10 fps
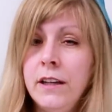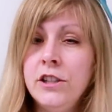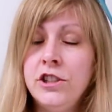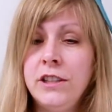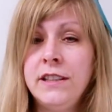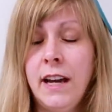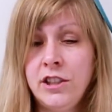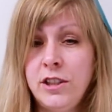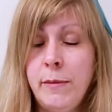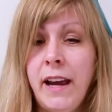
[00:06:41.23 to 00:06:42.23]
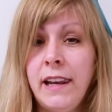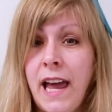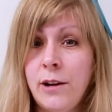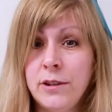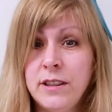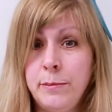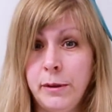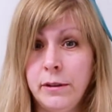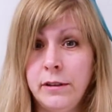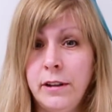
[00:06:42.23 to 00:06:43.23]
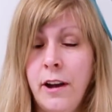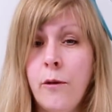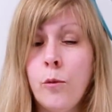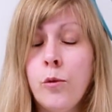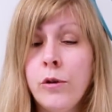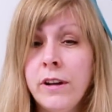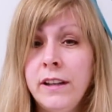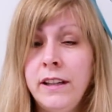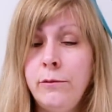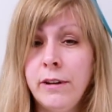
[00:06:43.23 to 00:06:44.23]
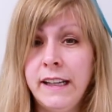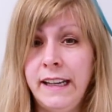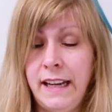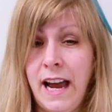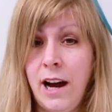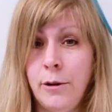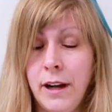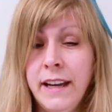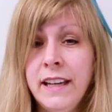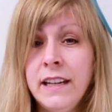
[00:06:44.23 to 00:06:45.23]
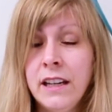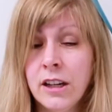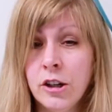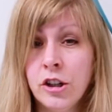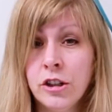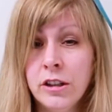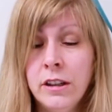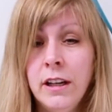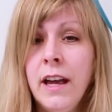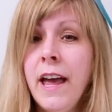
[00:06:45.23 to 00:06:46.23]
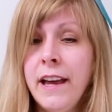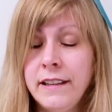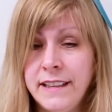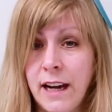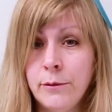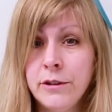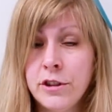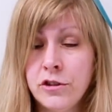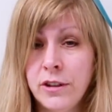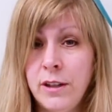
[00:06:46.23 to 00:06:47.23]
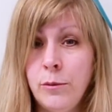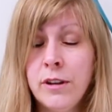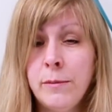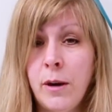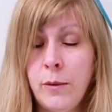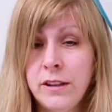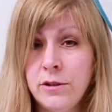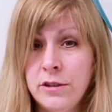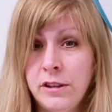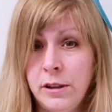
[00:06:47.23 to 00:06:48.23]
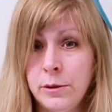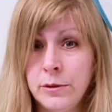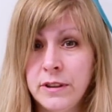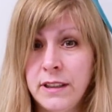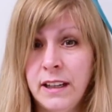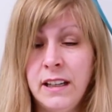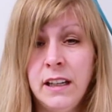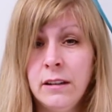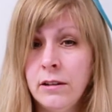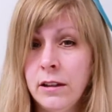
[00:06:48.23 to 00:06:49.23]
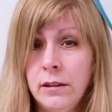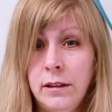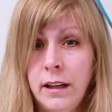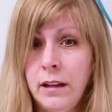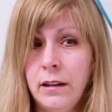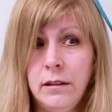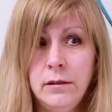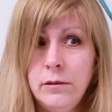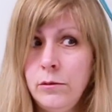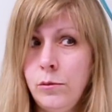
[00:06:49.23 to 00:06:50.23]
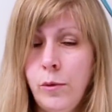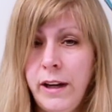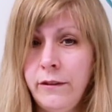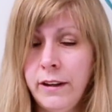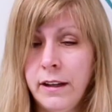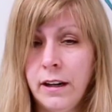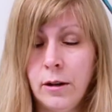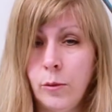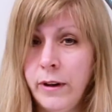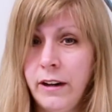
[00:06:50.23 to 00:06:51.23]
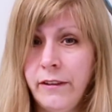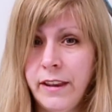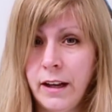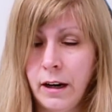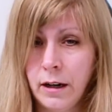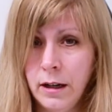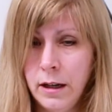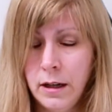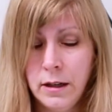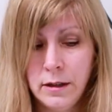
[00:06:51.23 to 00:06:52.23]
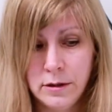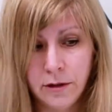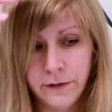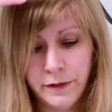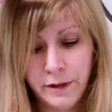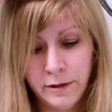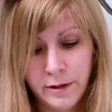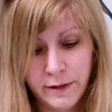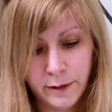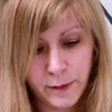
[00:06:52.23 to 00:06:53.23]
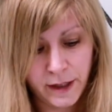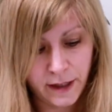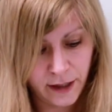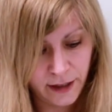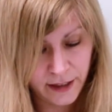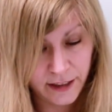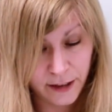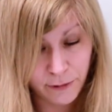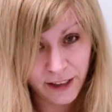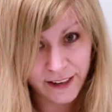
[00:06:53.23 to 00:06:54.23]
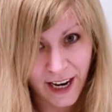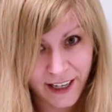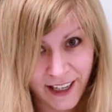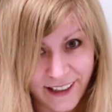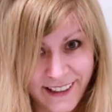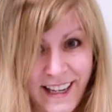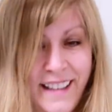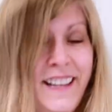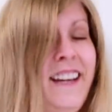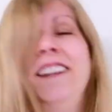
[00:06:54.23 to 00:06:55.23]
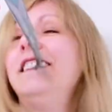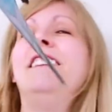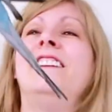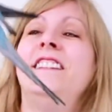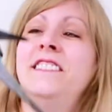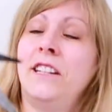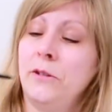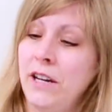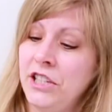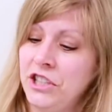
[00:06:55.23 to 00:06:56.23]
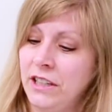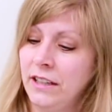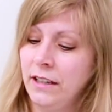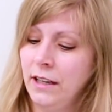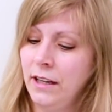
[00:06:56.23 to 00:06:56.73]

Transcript: She's actually my loudest bird. Really, really loud. I can hear her down the street with my windows closed. I can hear her like way over there and way over there. So if you ever want an Indian ringneck, take that into consideration,